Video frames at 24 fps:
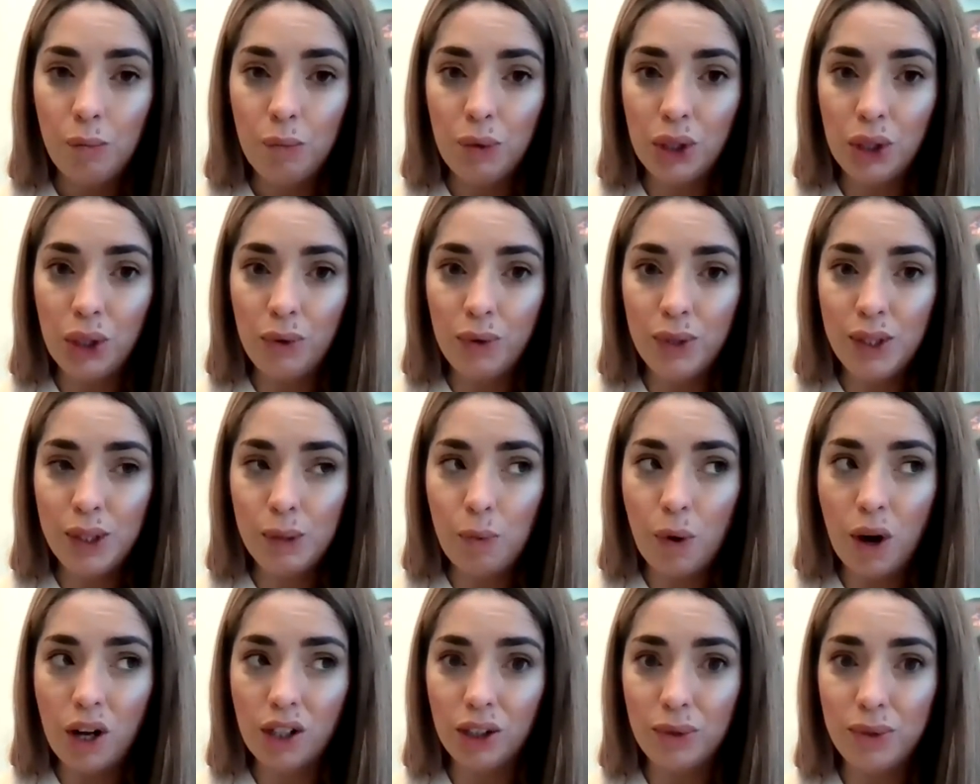Bruno
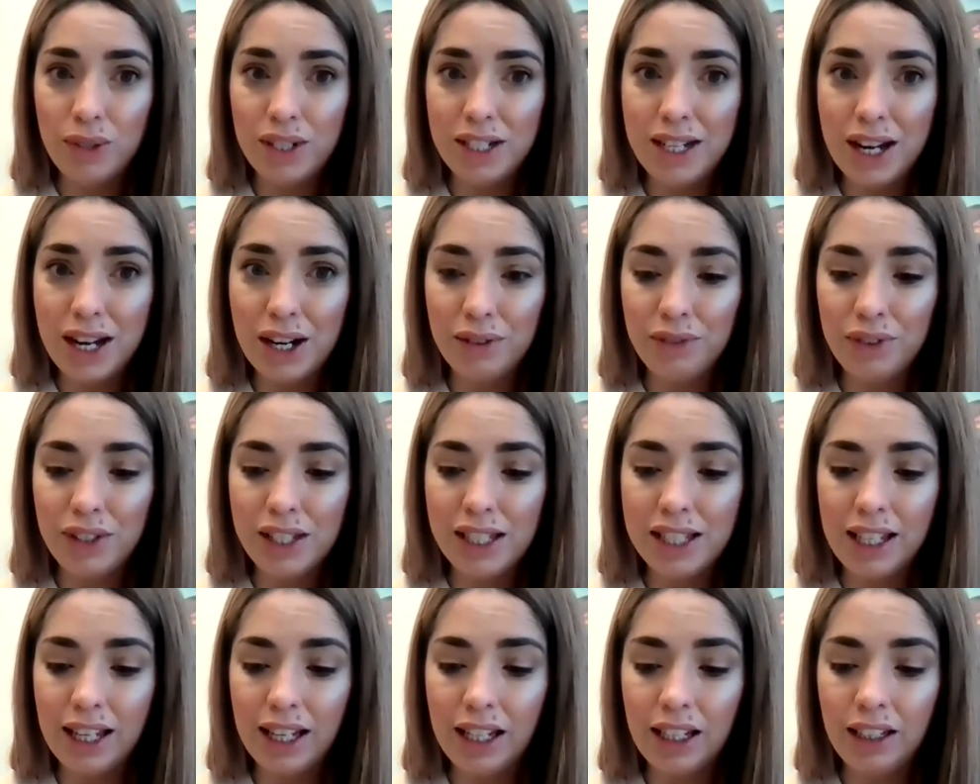swallowed
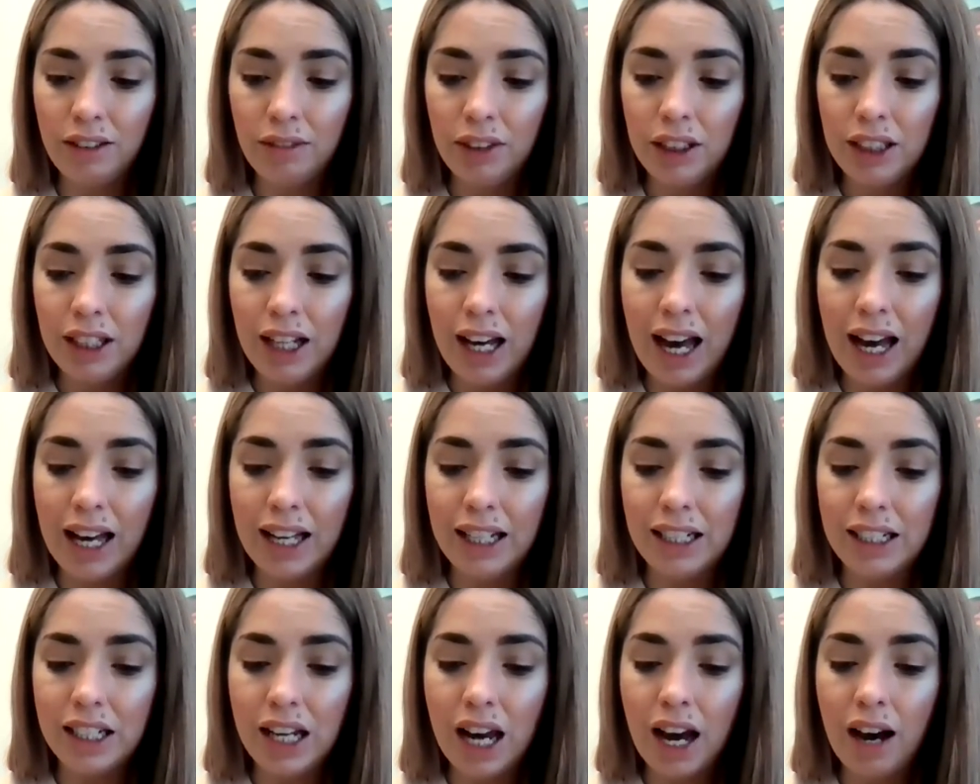nervously
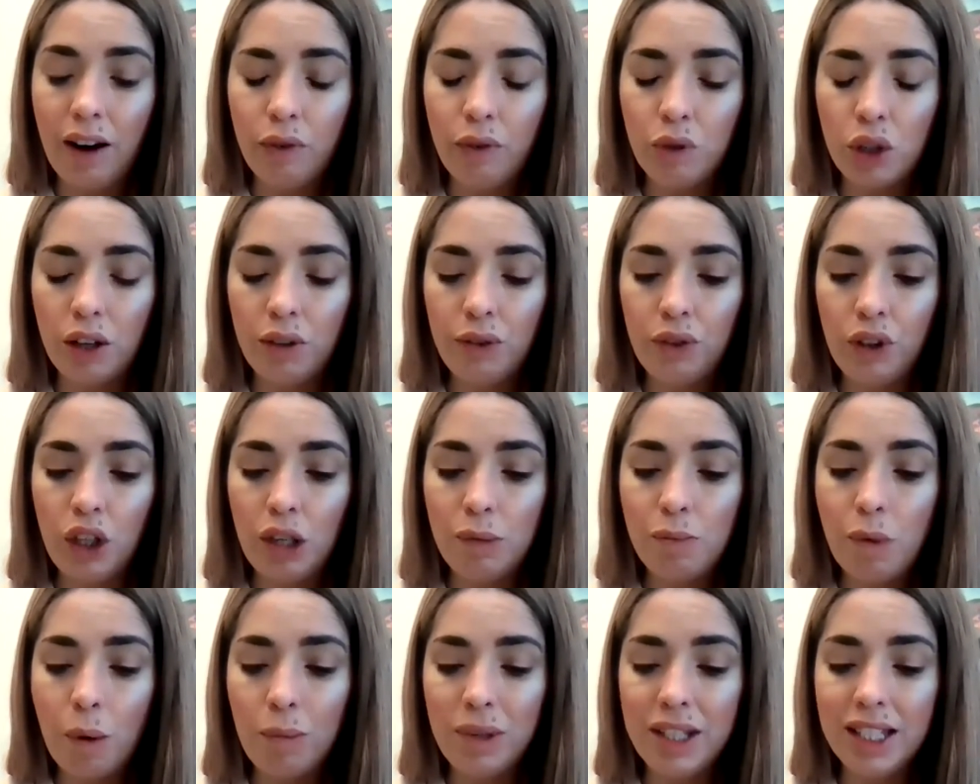and, after a
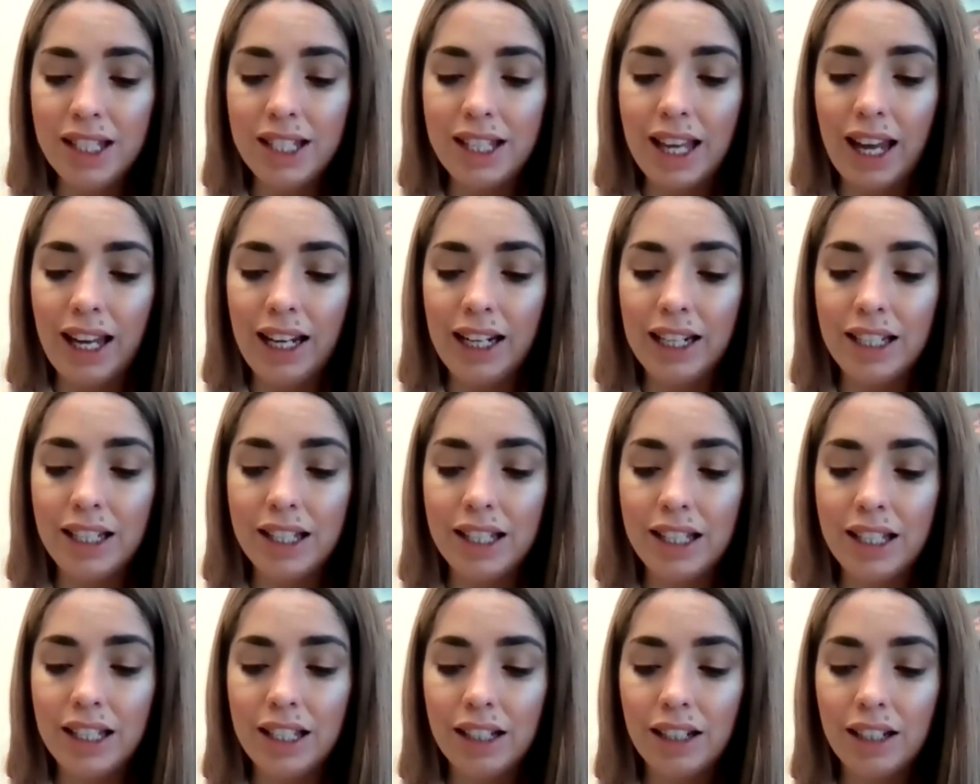few moments'
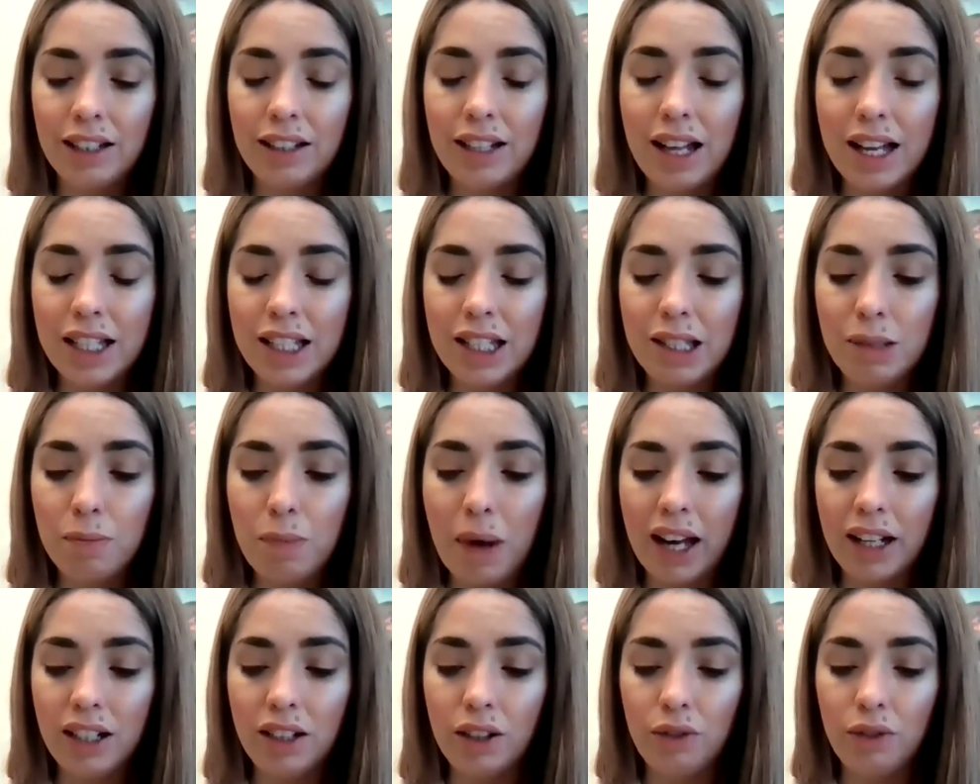silence, glanced
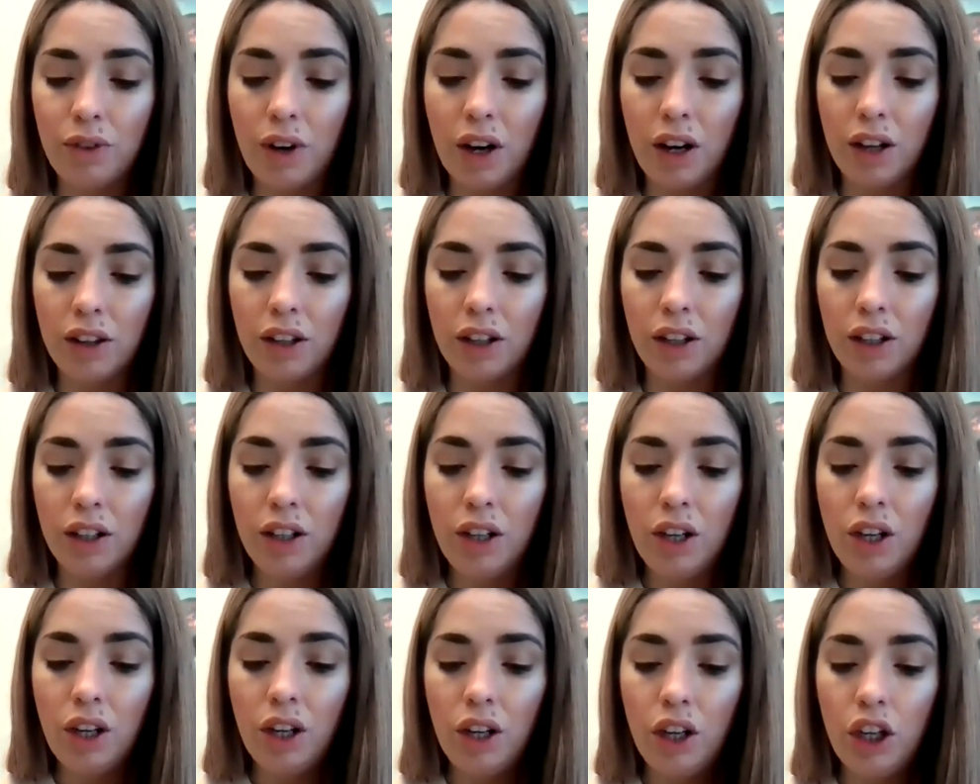back at Father,
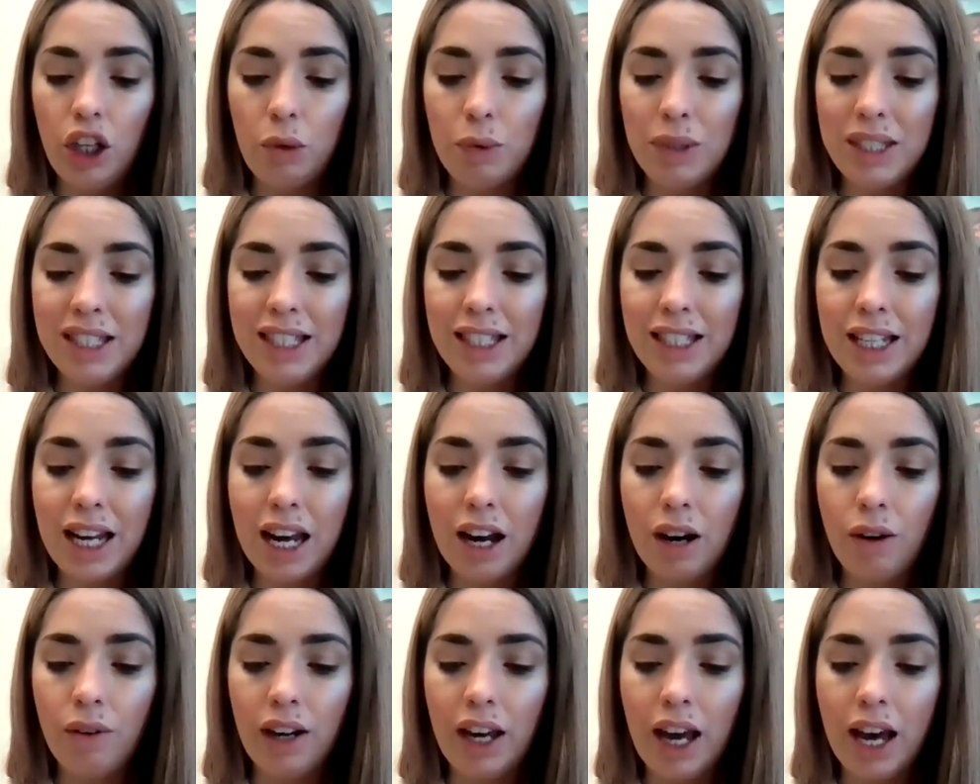who was
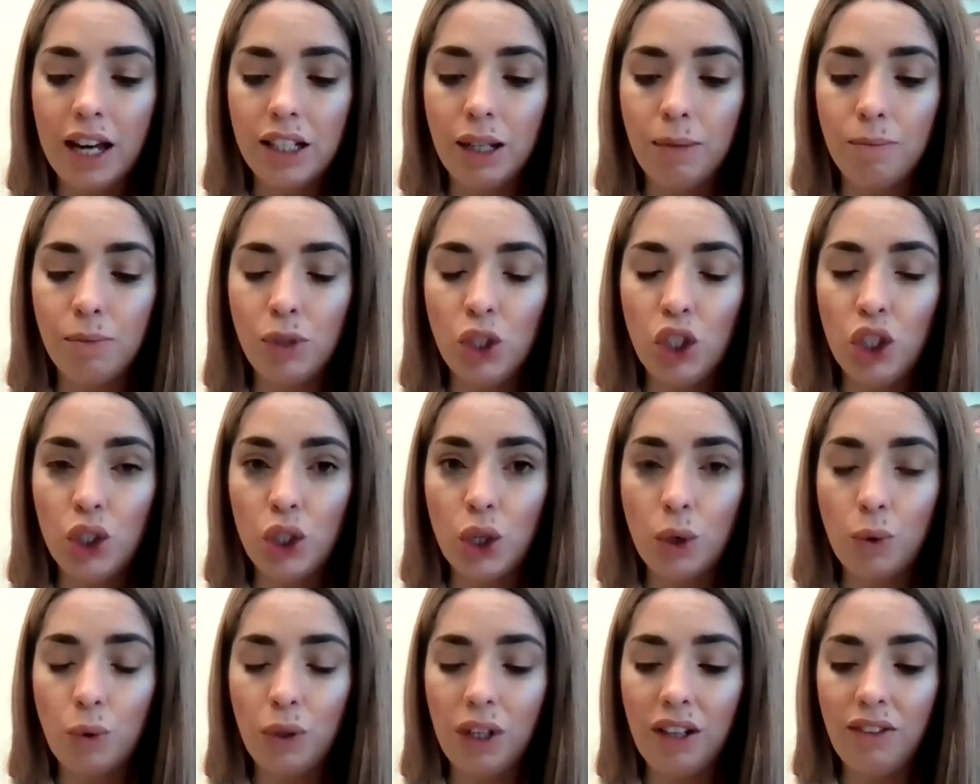staring at him
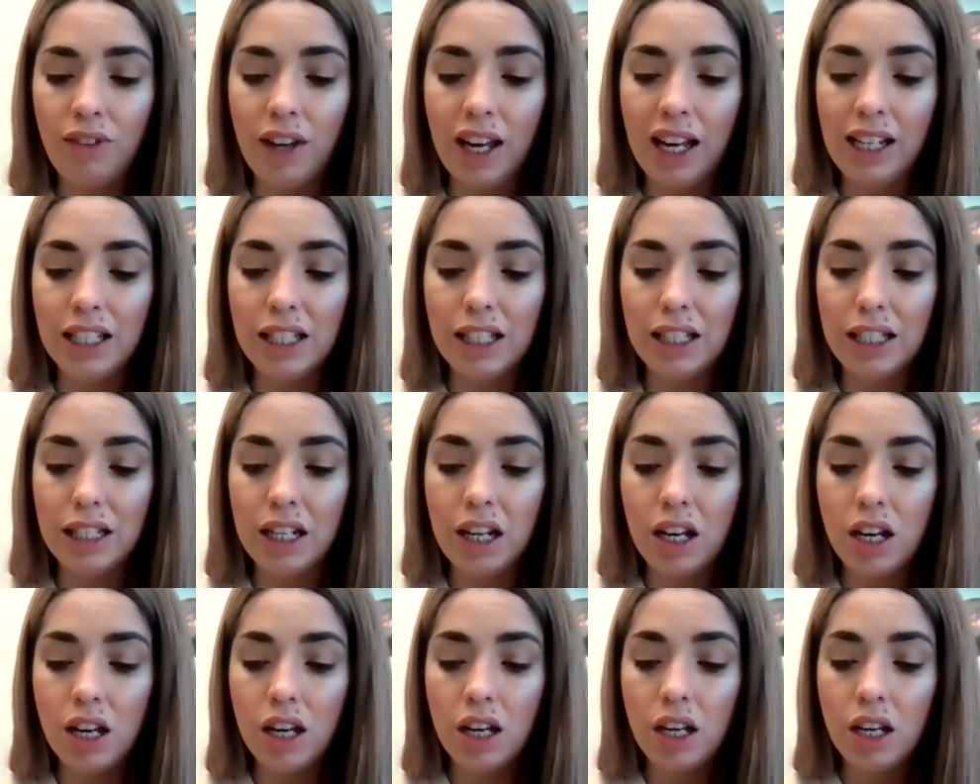stony-faced.